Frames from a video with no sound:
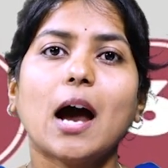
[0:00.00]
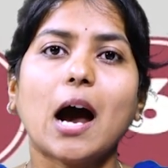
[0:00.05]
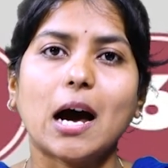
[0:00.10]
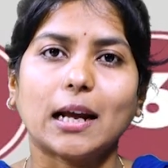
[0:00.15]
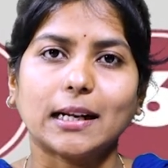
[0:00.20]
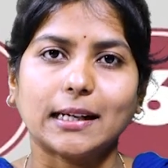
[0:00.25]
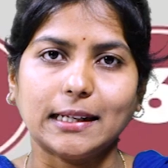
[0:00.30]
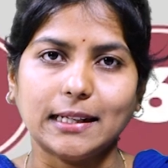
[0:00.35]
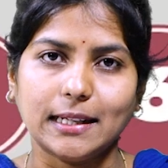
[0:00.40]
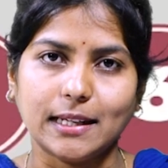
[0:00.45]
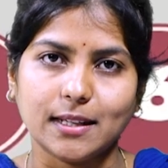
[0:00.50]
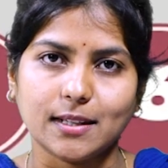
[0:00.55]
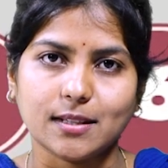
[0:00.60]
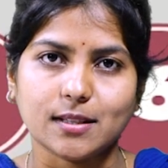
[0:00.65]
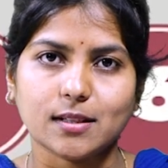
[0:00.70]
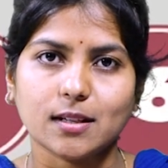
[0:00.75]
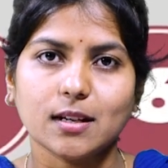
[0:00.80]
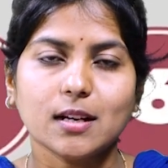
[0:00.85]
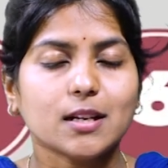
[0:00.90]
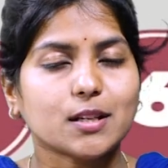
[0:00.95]

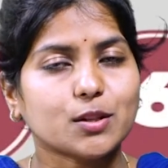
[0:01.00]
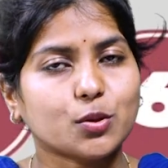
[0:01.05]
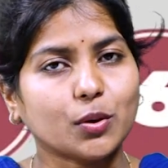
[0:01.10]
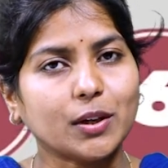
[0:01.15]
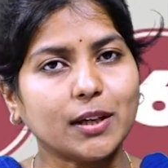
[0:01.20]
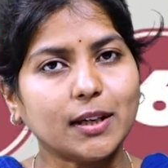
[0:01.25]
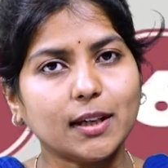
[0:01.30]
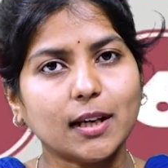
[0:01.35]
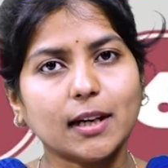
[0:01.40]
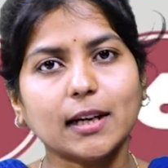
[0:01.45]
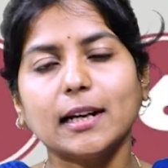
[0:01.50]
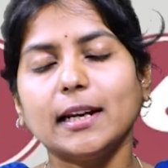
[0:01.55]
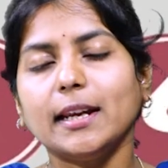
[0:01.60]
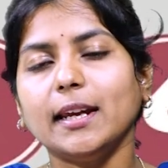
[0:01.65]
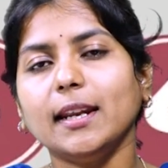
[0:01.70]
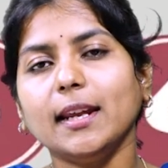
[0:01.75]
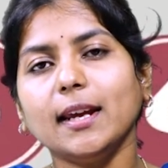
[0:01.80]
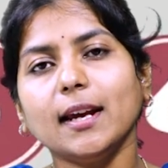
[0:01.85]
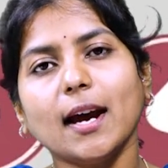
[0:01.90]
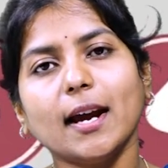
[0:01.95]
organized. So here
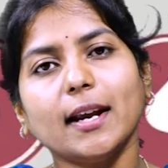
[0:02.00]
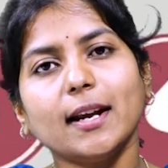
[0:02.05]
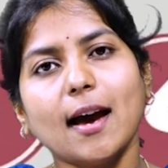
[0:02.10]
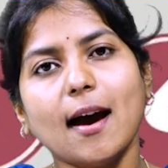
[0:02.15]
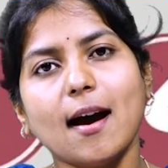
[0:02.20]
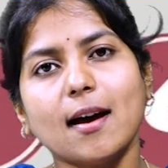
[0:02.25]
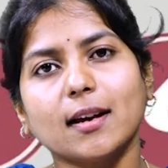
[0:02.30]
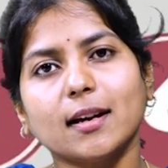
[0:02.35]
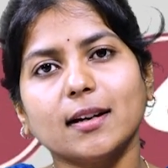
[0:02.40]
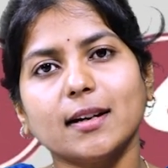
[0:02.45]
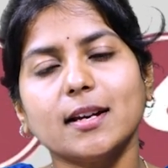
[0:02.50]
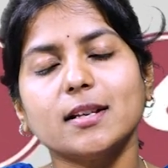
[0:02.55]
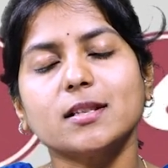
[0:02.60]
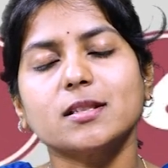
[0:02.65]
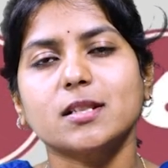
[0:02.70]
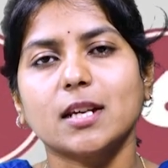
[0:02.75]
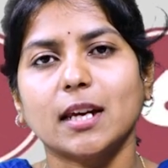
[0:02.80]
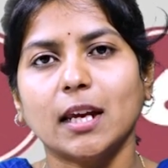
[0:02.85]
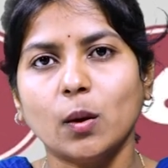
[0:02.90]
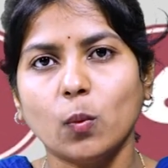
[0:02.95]
cleaning and
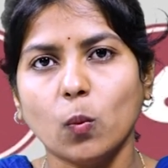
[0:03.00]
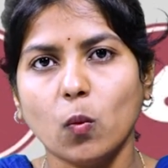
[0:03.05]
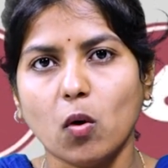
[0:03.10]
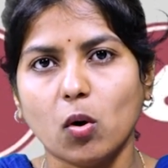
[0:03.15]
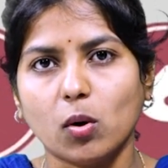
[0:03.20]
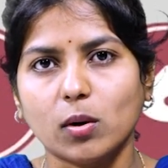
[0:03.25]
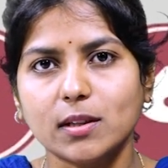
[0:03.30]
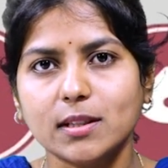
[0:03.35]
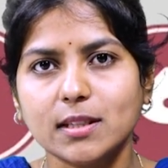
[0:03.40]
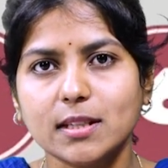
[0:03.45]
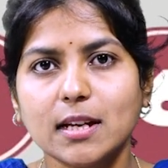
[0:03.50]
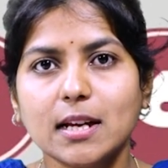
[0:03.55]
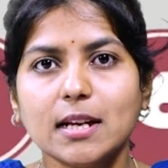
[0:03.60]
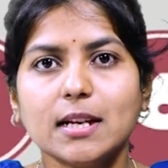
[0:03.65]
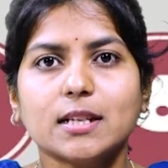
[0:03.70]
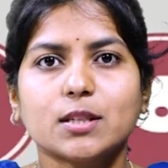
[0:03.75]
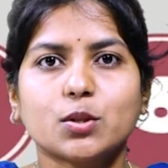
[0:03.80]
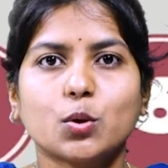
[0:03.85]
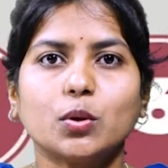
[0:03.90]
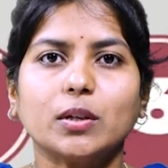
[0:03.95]
organized involves,
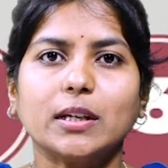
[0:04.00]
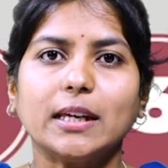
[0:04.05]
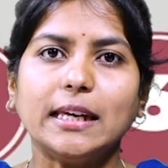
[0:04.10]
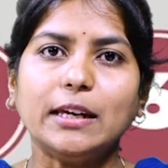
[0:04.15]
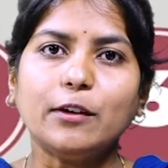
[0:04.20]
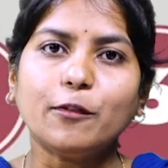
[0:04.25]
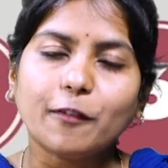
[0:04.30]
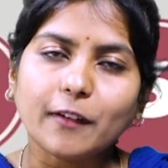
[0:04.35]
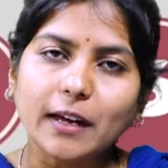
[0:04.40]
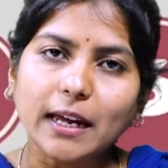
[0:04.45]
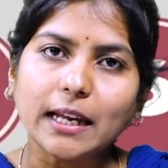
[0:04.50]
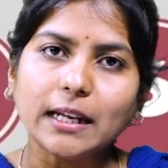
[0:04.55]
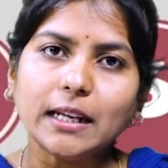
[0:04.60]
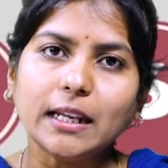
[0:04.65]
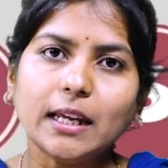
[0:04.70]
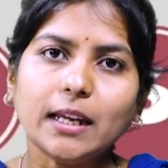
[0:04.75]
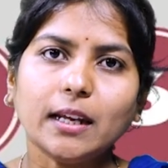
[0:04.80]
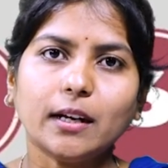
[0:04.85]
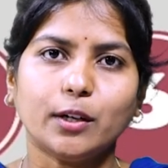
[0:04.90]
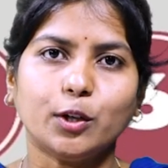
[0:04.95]
so if
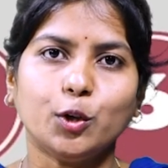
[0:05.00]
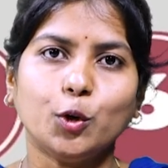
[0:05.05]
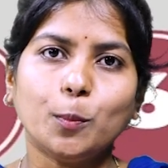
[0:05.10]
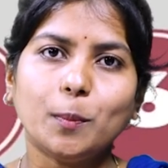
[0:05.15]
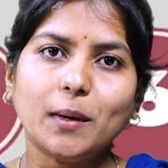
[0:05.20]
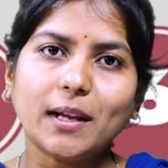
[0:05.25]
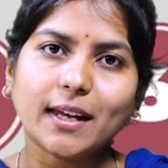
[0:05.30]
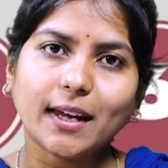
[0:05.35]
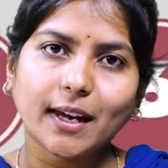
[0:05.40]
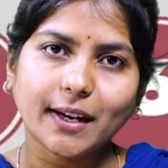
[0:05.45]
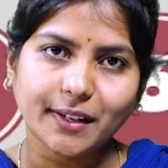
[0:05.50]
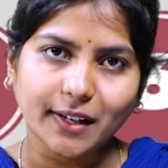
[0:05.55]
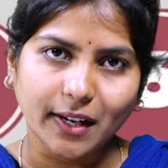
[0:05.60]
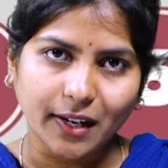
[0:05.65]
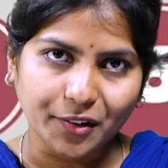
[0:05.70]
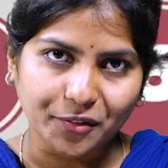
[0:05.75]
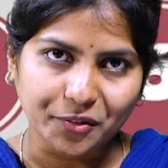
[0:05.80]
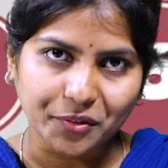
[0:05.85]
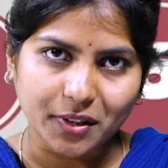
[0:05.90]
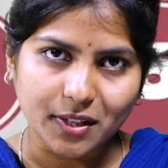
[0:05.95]
any duplicate
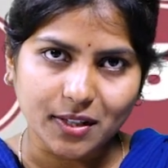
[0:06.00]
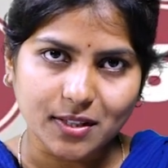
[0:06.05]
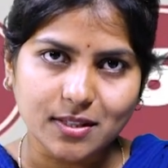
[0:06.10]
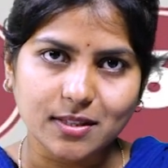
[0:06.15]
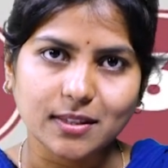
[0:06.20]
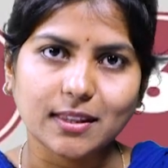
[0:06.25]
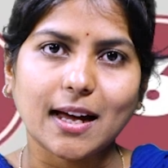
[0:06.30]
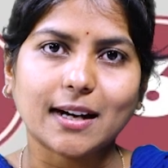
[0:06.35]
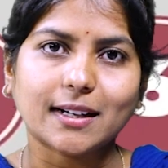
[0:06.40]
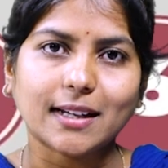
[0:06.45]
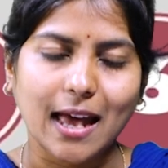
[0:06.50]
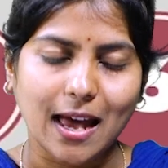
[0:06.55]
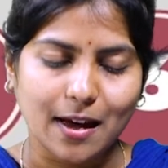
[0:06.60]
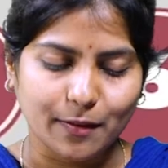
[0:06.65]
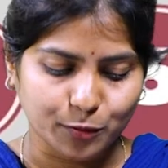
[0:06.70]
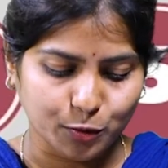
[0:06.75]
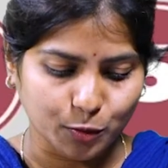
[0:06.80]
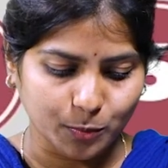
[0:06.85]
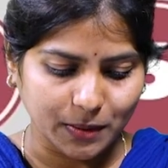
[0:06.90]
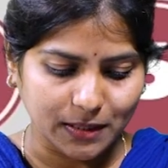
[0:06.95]
entries that
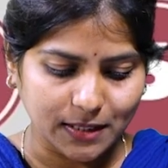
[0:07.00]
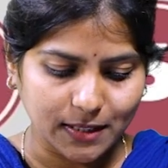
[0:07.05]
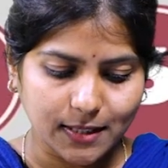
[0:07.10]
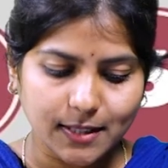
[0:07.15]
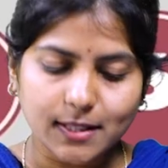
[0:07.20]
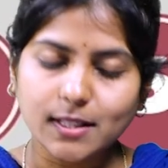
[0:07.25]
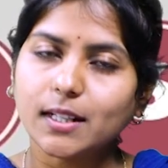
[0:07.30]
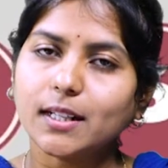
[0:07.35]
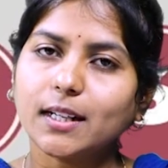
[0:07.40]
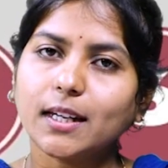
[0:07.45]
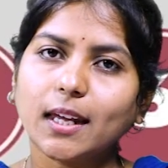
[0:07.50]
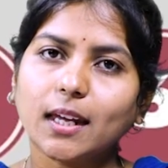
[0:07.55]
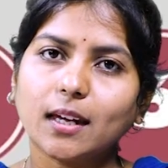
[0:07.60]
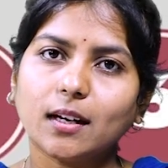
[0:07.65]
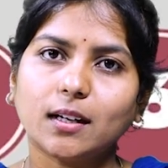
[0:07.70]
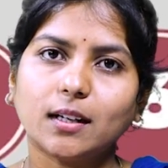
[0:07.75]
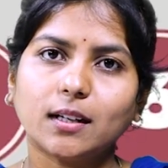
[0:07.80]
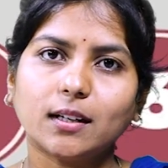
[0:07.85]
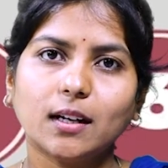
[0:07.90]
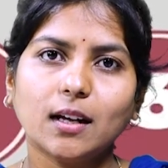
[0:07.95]
have to be deleted
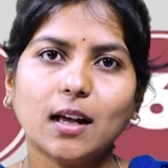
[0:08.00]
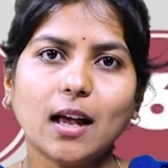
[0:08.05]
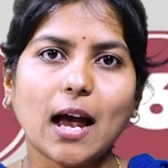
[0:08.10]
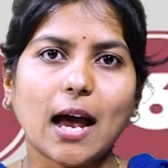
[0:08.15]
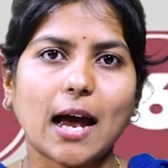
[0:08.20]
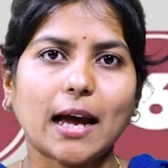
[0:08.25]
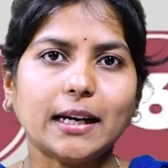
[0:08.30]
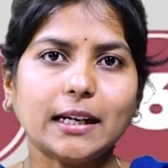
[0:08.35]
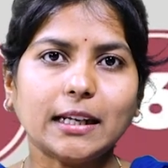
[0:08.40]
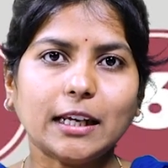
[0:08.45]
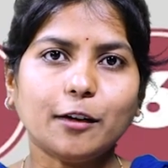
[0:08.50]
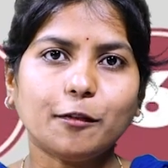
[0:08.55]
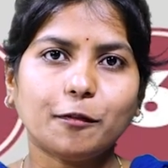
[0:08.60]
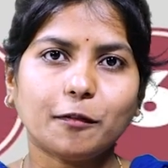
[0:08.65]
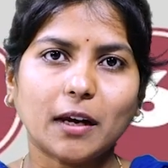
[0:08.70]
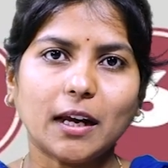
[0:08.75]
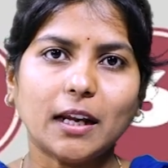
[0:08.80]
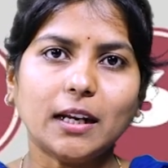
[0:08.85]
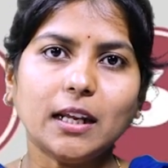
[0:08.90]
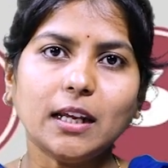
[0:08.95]
here, and if
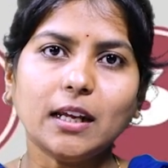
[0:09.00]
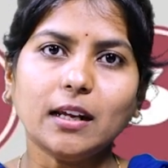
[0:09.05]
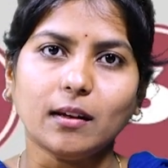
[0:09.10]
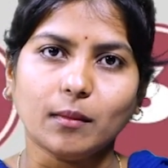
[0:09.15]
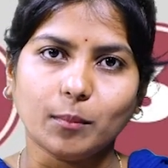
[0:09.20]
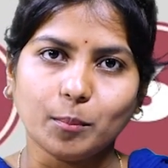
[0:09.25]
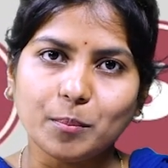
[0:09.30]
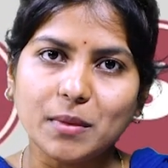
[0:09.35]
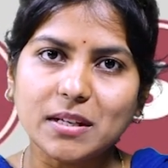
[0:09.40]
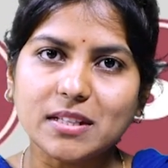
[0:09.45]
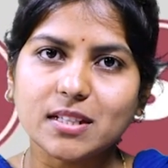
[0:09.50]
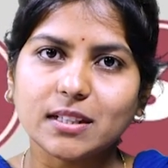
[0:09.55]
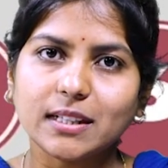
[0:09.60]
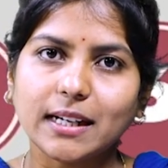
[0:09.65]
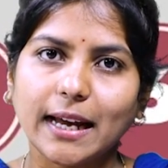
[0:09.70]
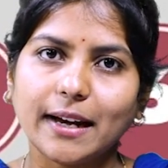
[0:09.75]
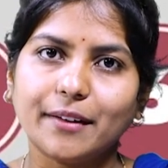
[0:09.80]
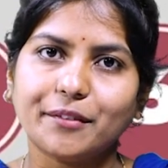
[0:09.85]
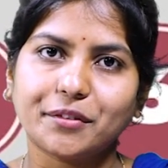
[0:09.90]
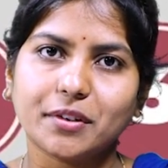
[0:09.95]
any missed
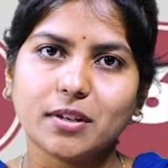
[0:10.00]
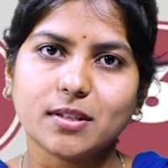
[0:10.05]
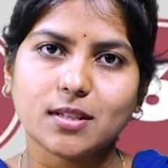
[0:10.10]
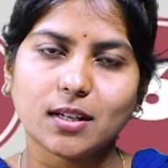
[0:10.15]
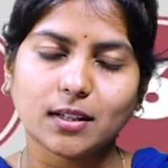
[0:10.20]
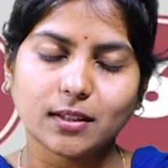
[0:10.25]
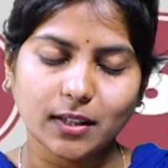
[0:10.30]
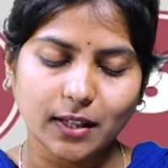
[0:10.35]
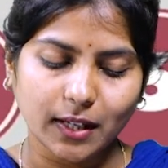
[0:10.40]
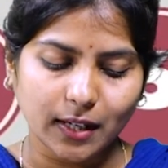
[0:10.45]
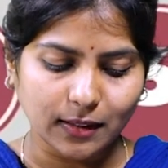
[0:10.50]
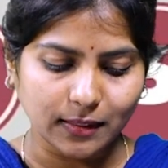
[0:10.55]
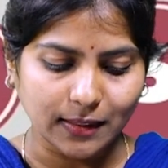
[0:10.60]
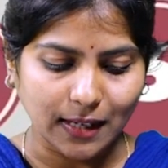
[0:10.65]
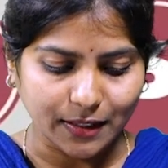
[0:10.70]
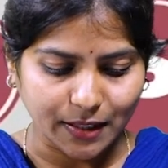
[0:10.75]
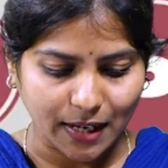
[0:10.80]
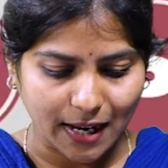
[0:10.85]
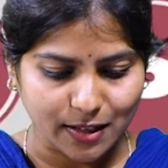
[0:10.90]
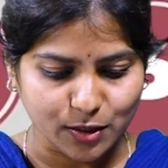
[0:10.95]
entries are there,
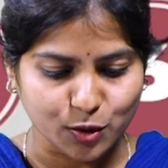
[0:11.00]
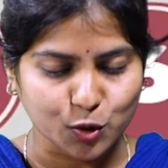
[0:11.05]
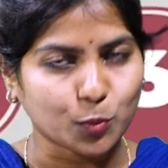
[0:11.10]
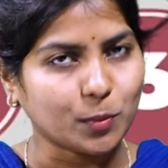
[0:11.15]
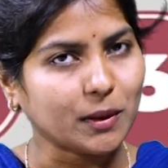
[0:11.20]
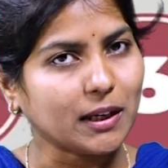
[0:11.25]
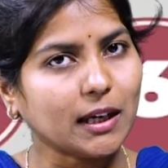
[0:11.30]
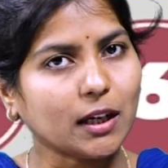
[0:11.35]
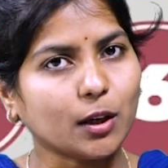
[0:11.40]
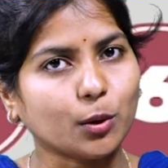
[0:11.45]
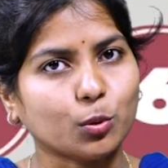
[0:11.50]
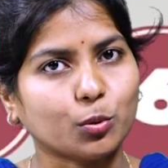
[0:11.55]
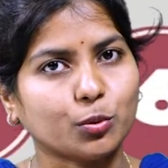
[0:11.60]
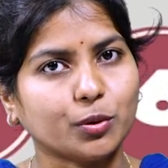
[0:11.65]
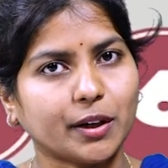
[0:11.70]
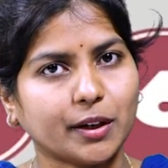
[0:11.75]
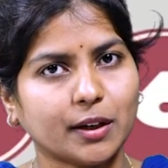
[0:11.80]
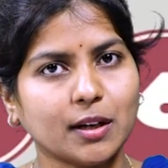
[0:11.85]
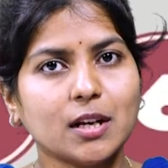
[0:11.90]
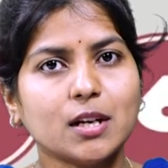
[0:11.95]
that has to be
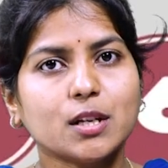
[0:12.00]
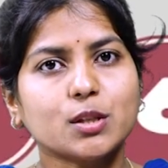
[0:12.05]
included.